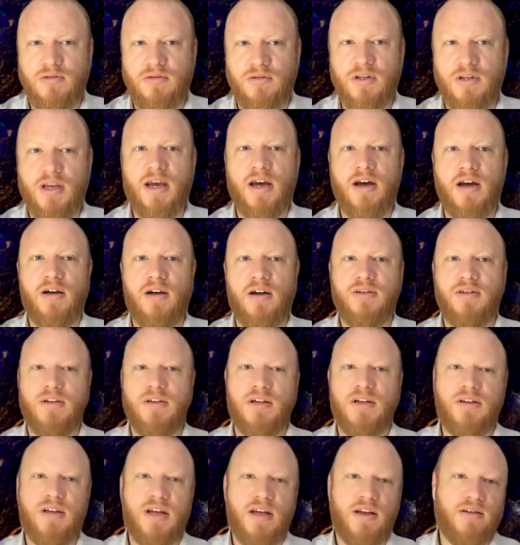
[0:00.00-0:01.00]
Yeah,
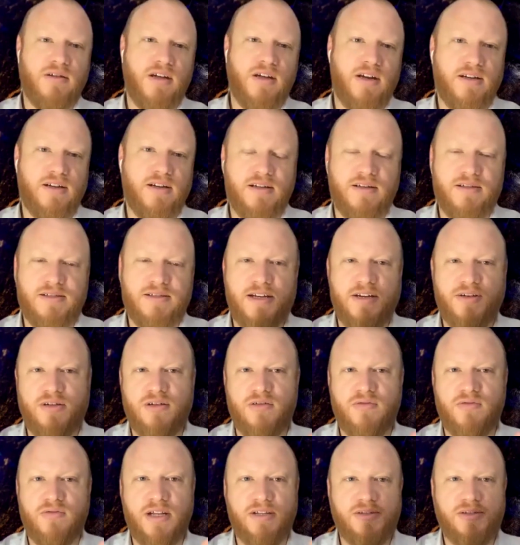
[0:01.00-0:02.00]
and an
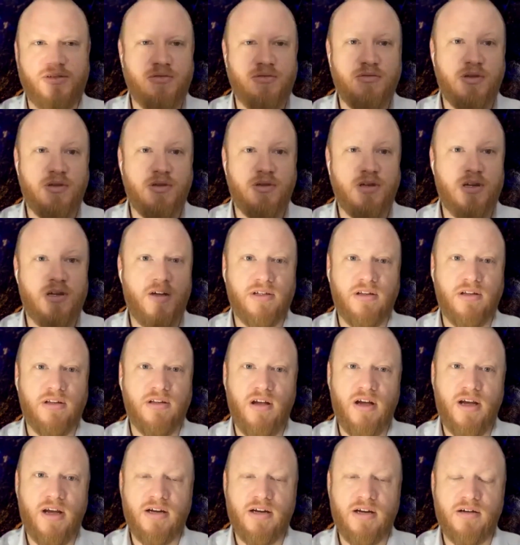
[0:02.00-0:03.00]
extension of that. So the
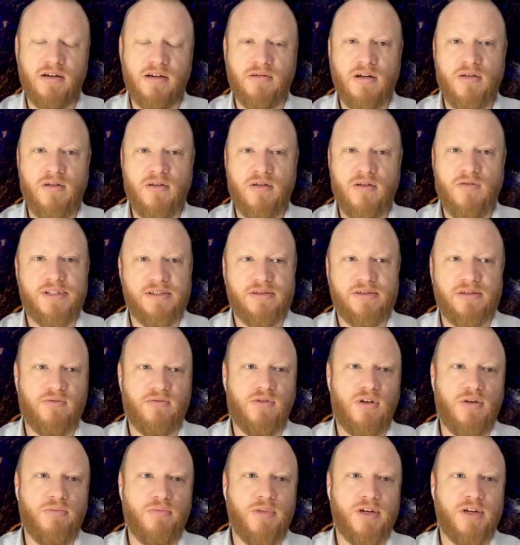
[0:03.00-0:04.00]
underlying physics
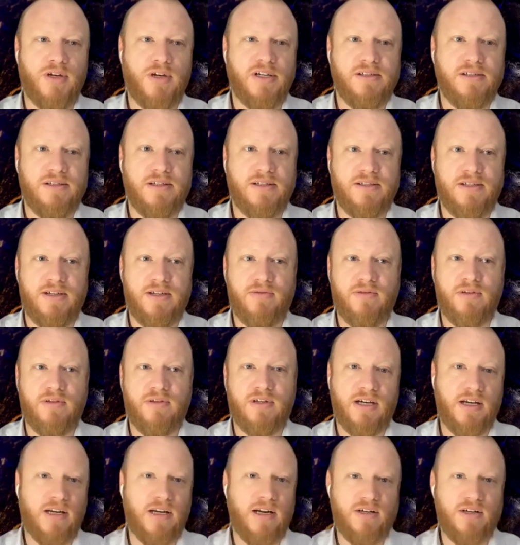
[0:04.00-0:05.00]
of robustness, there's
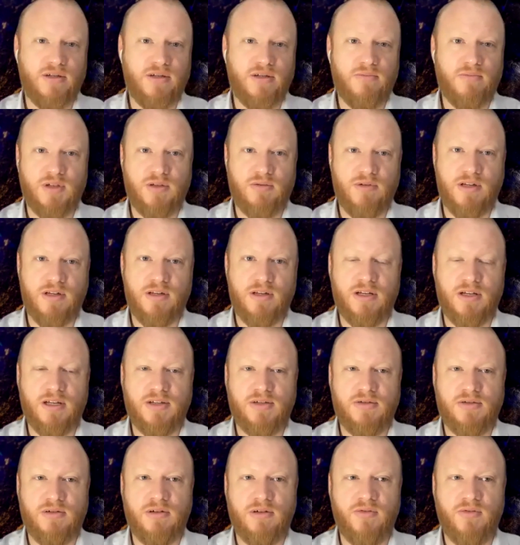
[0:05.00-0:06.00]
definitely a connection between the
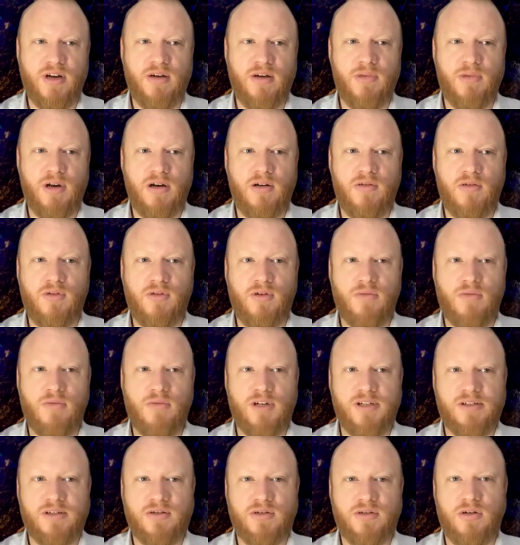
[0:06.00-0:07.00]
history of NMR
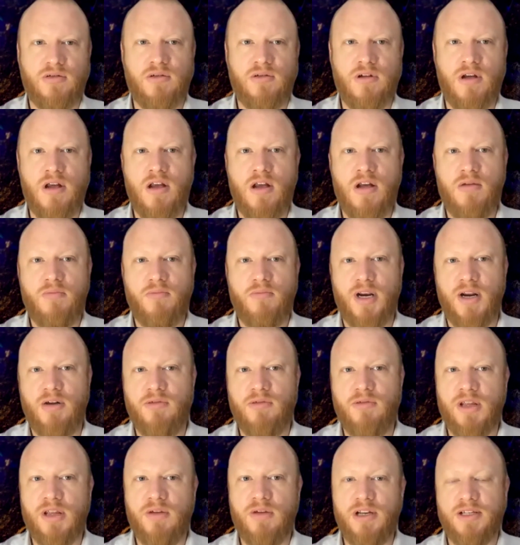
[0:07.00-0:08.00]
robust control. But
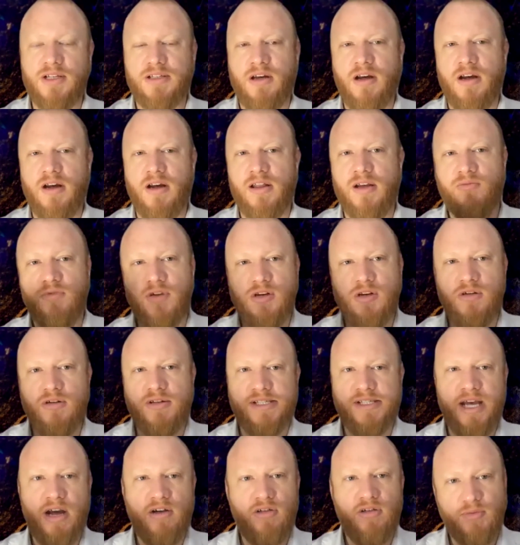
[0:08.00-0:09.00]
I really wanted to highlight when you
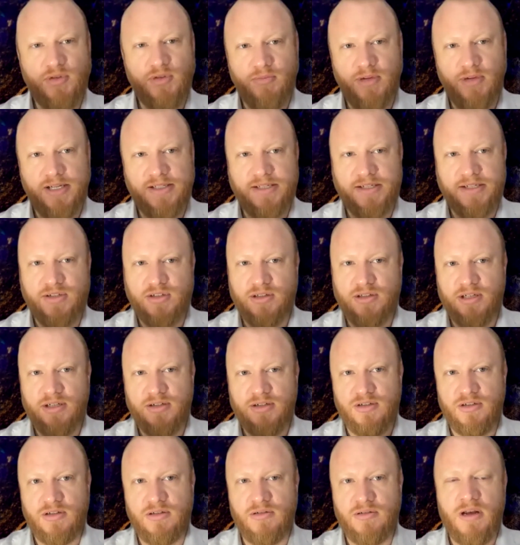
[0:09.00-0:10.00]
use our optimization
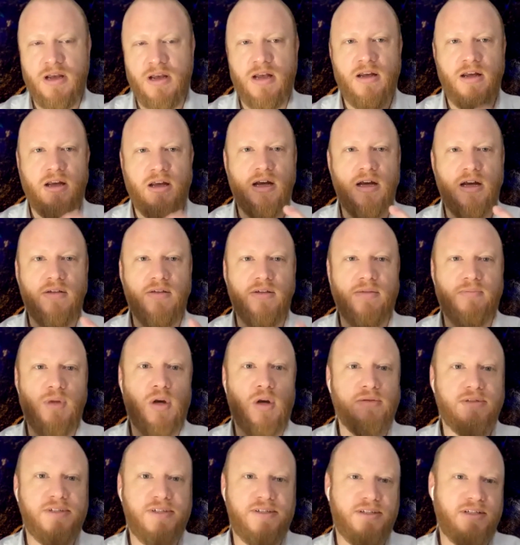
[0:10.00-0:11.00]
engine, the
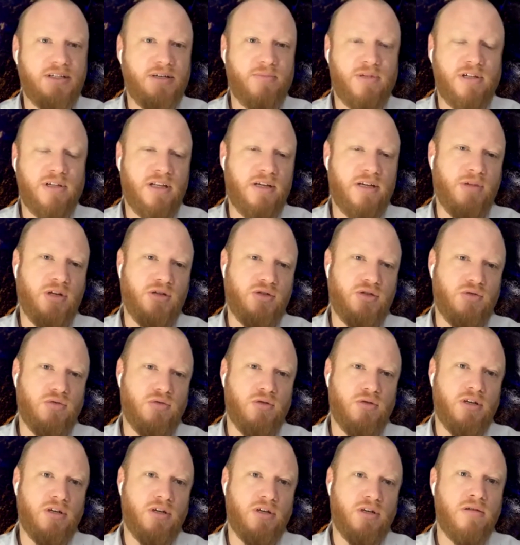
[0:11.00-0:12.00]
pulses are typically much
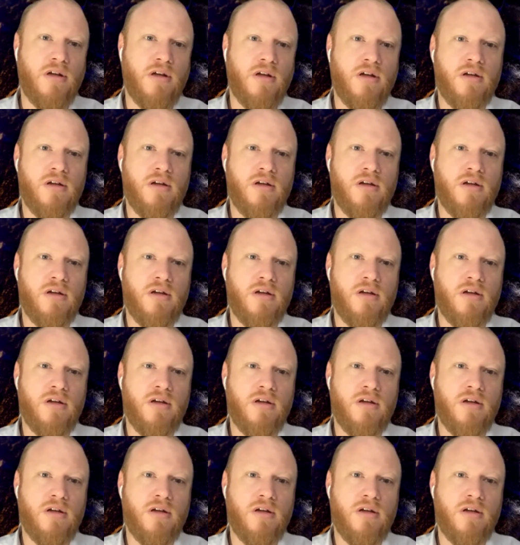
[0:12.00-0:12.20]
shorter.